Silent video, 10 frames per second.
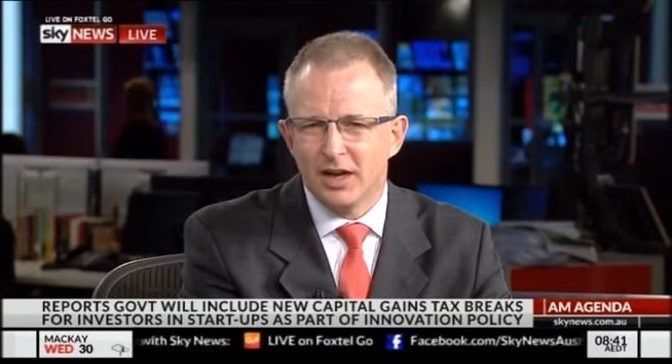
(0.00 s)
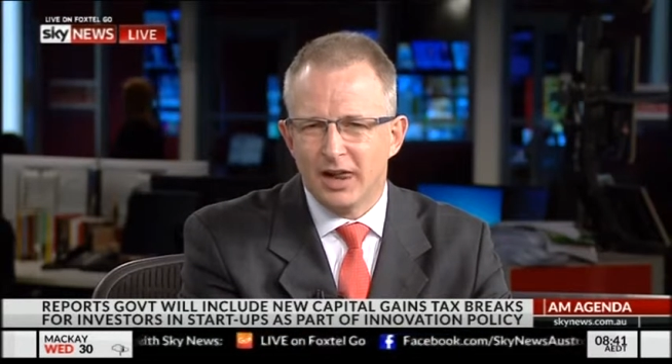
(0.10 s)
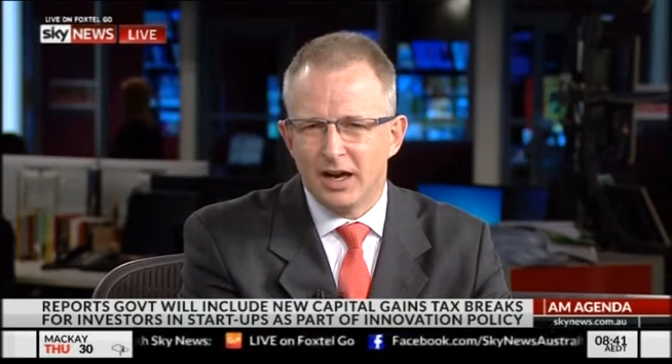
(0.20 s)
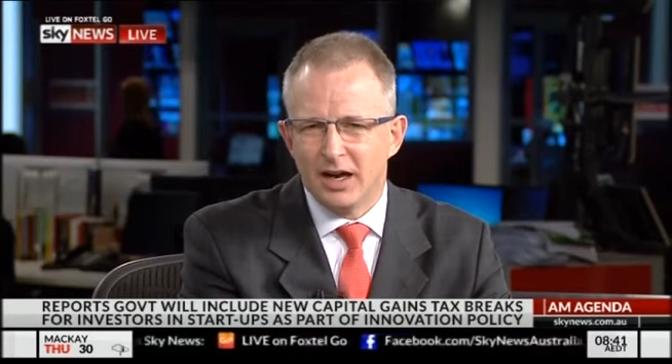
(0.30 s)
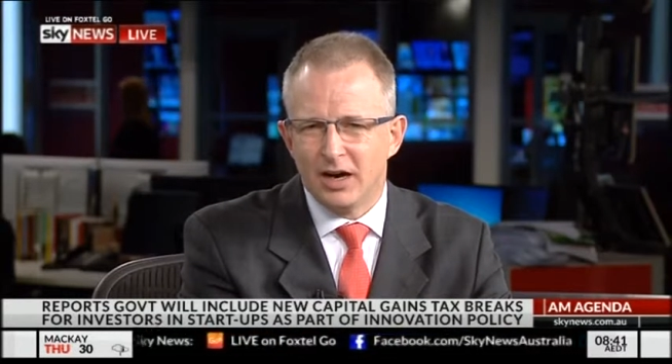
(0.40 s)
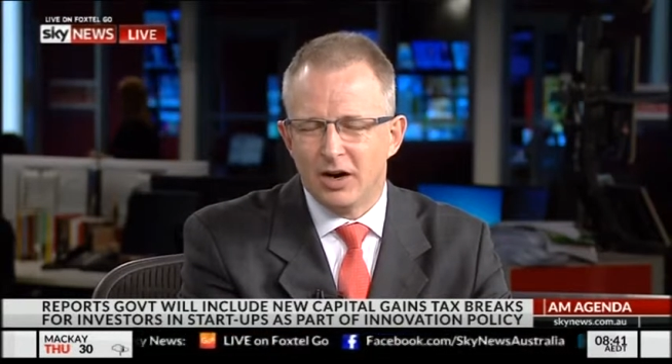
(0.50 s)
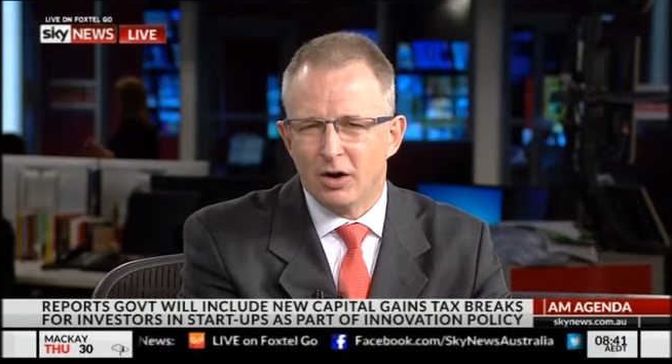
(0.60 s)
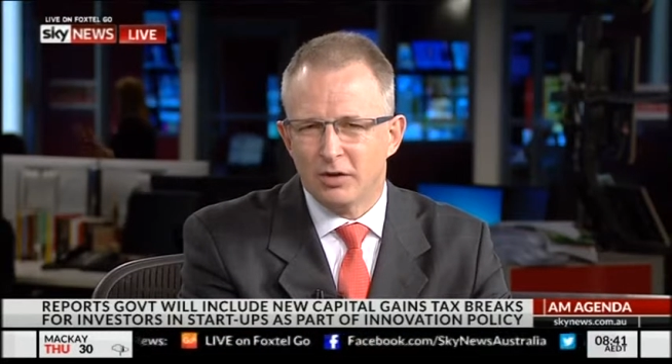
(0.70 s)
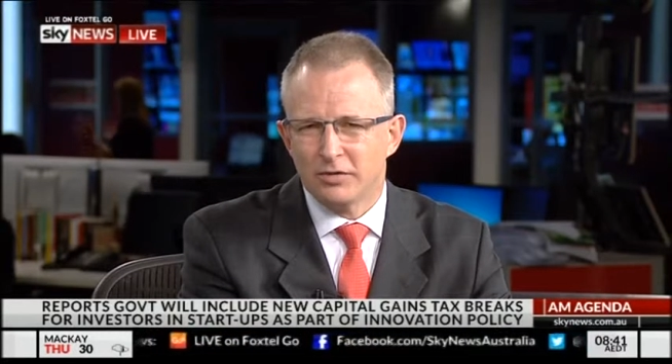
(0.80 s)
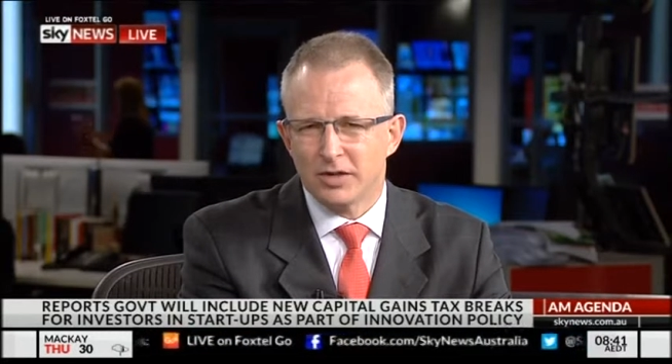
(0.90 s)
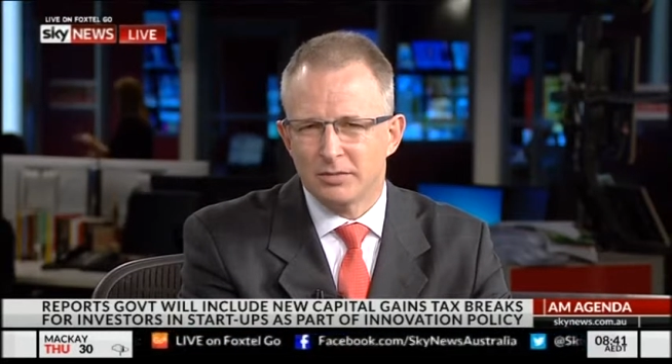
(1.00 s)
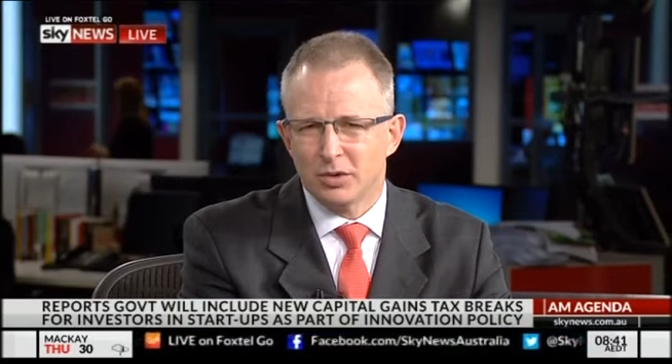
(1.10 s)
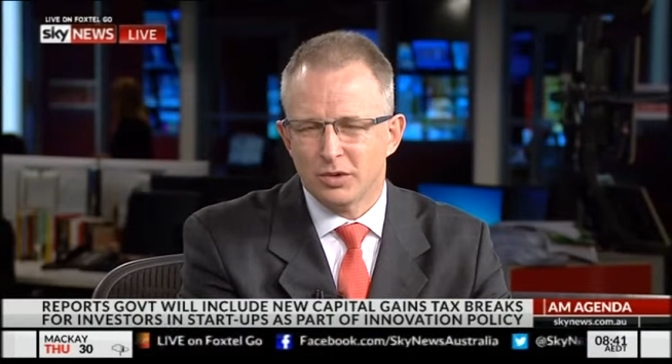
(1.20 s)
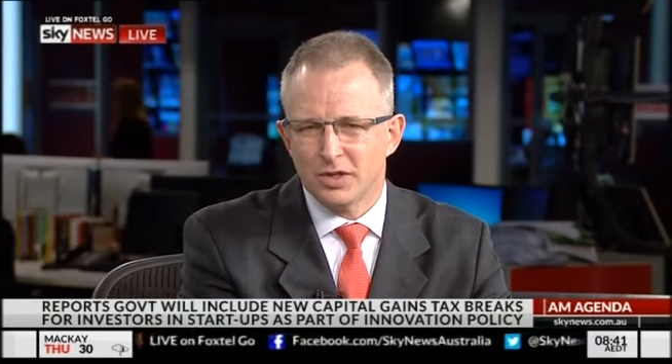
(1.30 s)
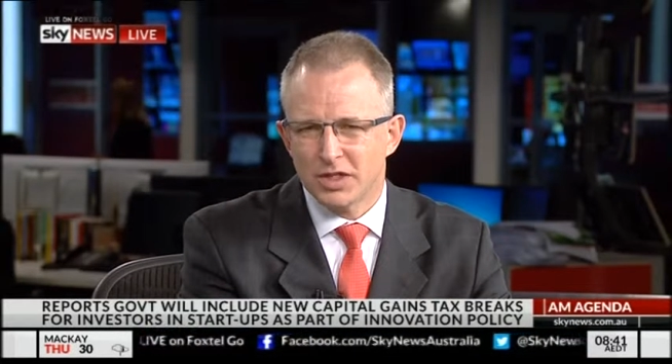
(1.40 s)
uh, of
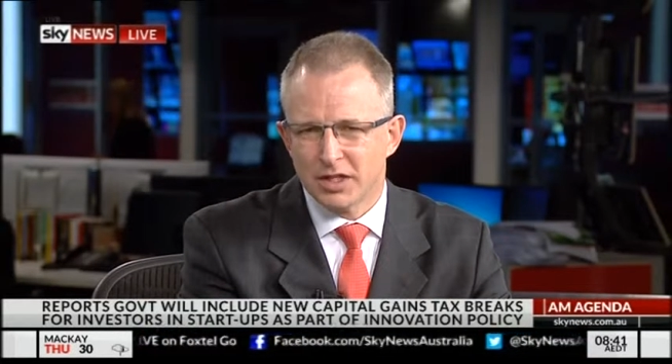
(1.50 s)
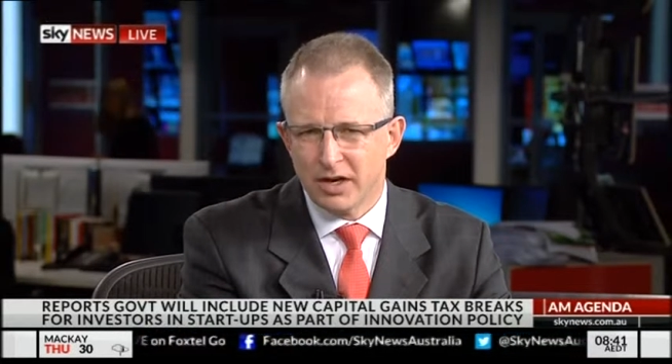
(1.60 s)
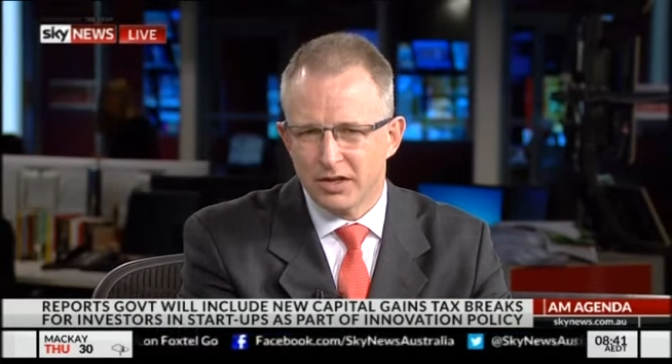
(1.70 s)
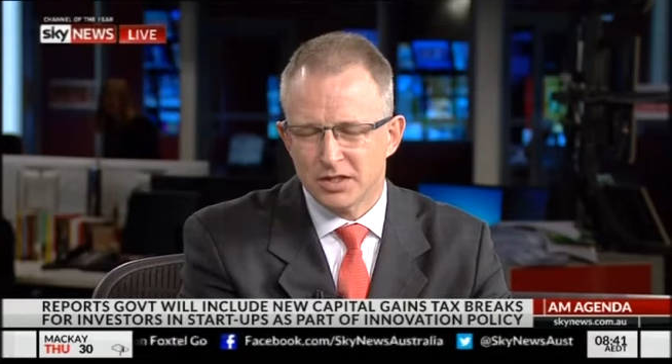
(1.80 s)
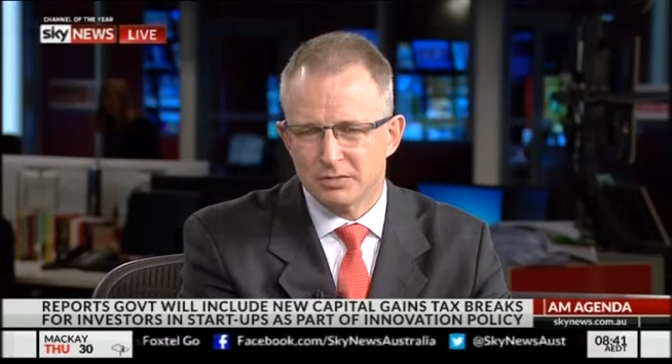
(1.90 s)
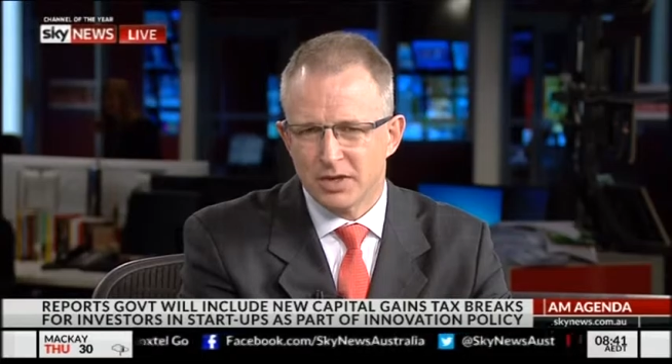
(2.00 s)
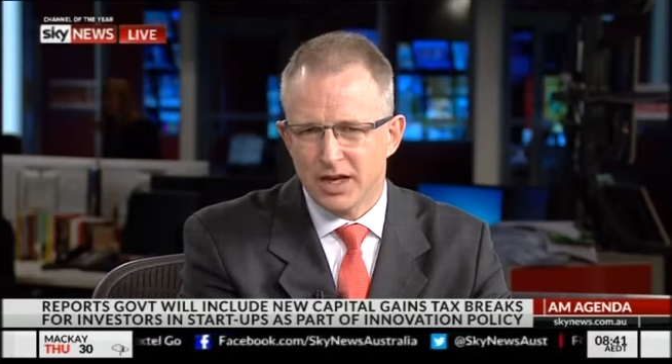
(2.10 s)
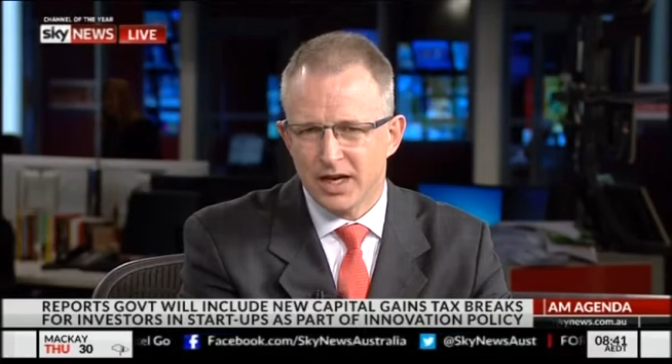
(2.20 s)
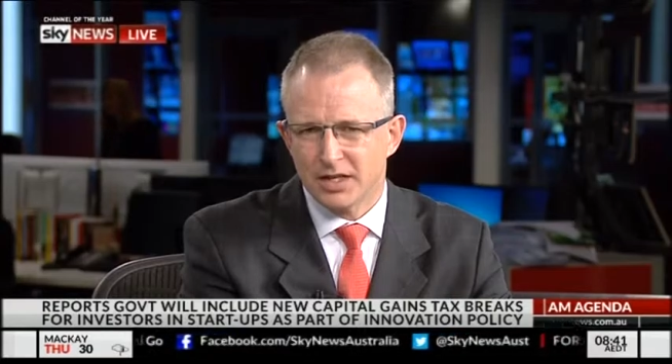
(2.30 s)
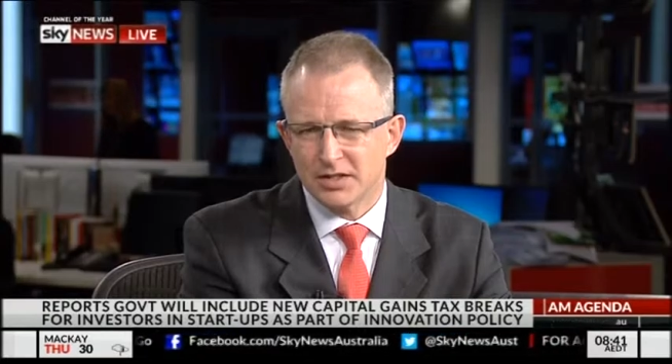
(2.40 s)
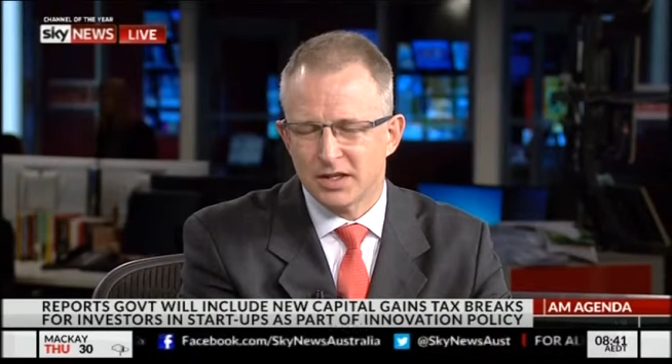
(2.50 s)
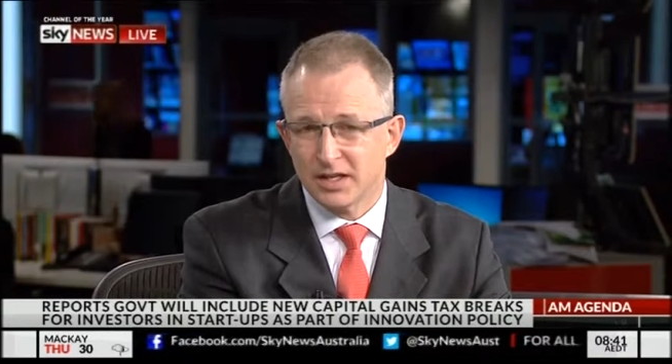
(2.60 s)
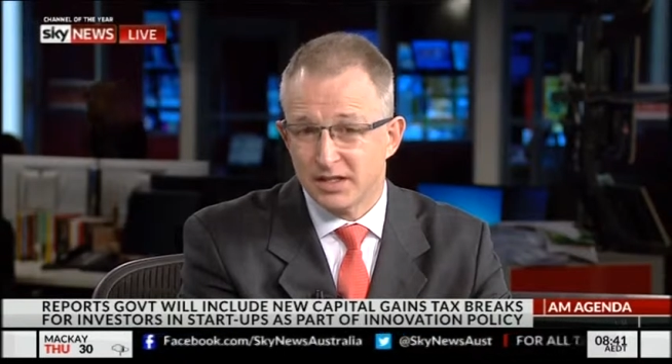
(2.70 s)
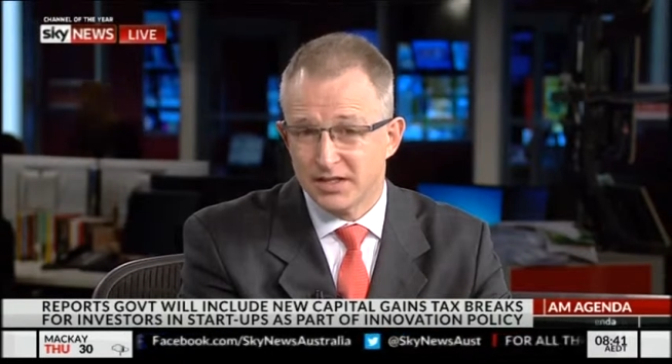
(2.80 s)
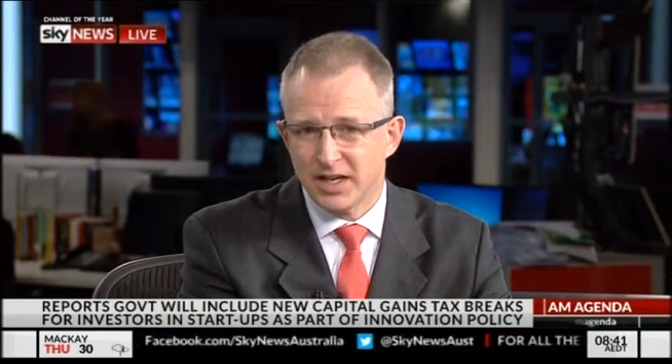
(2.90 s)
employee share ownership plans, uh,
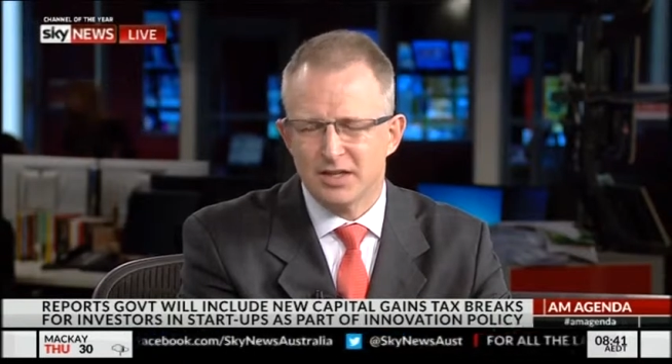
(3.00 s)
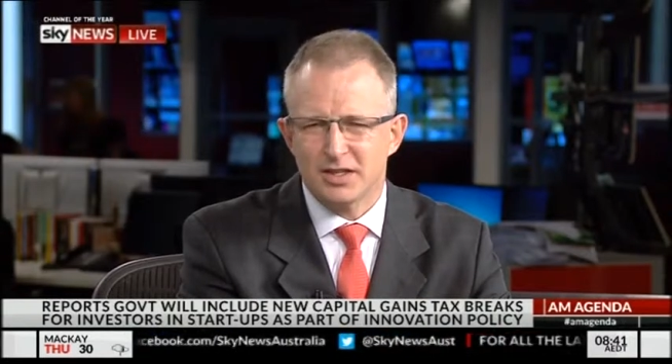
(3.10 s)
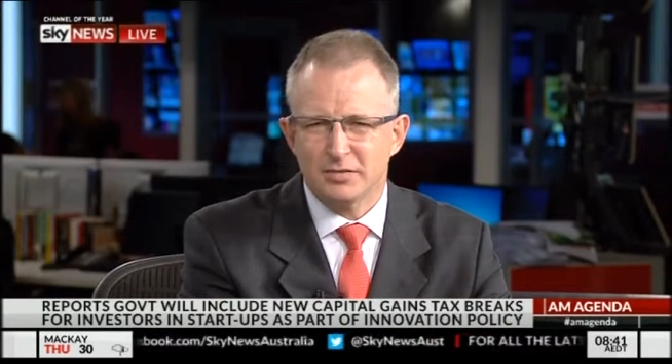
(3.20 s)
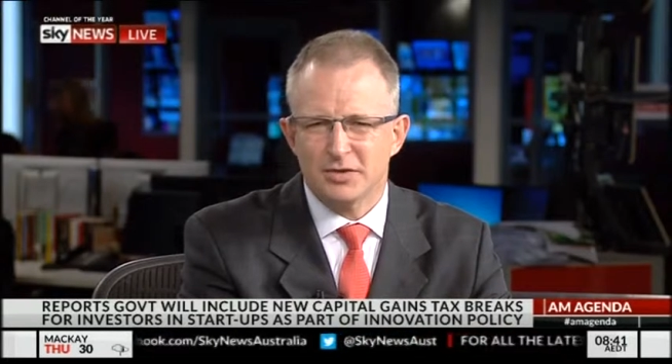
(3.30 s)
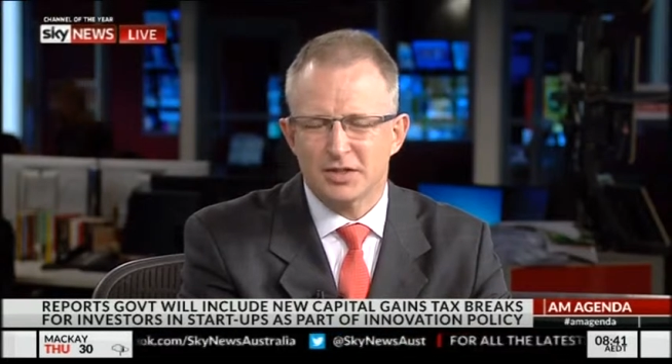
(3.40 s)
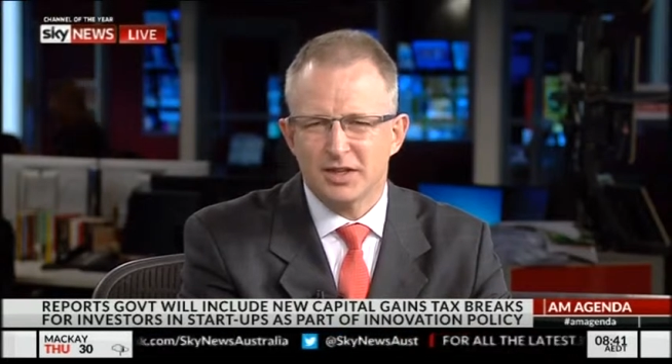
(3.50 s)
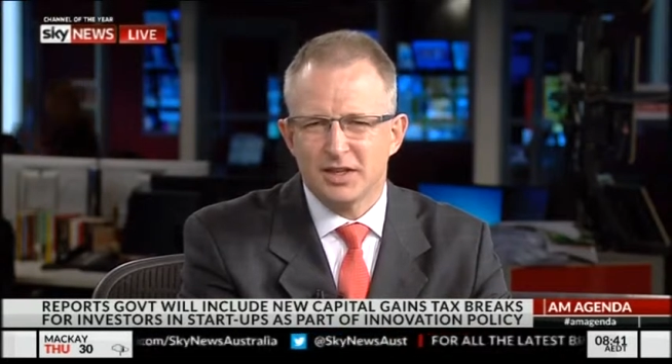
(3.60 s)
incentives,